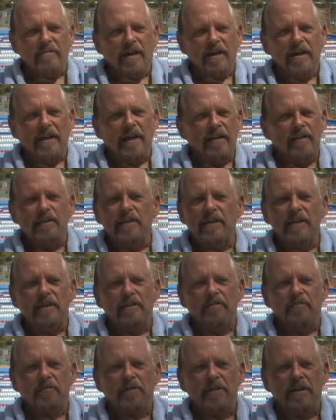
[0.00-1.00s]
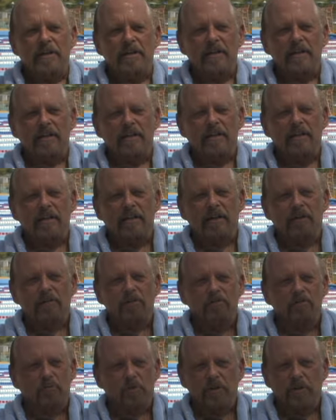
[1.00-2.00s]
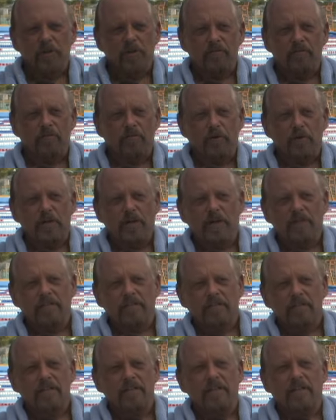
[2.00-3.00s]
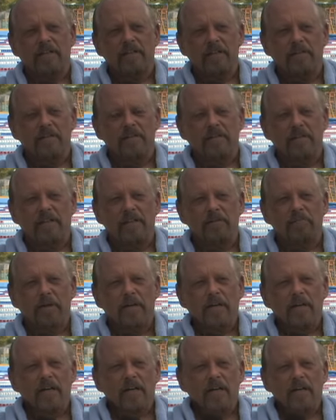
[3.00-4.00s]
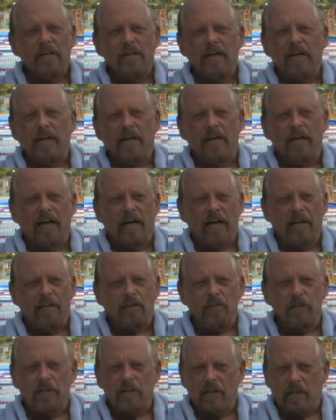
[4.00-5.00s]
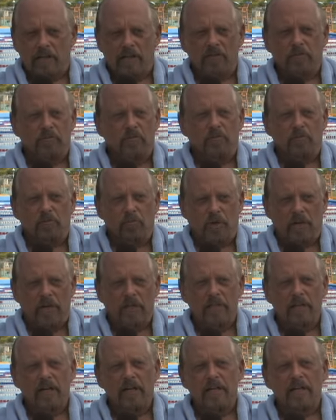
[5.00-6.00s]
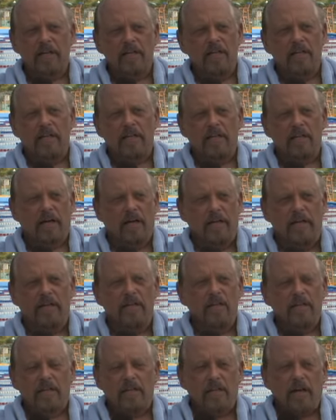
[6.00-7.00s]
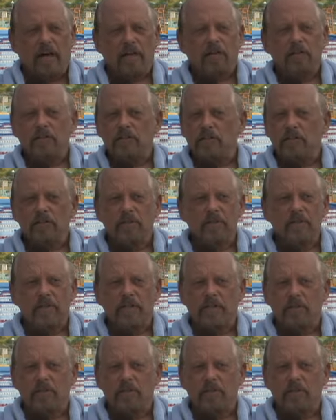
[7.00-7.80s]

I had a knee injury and I was working in Fort Knox, Kentucky at the time. And I used to run then, and I couldn't do it.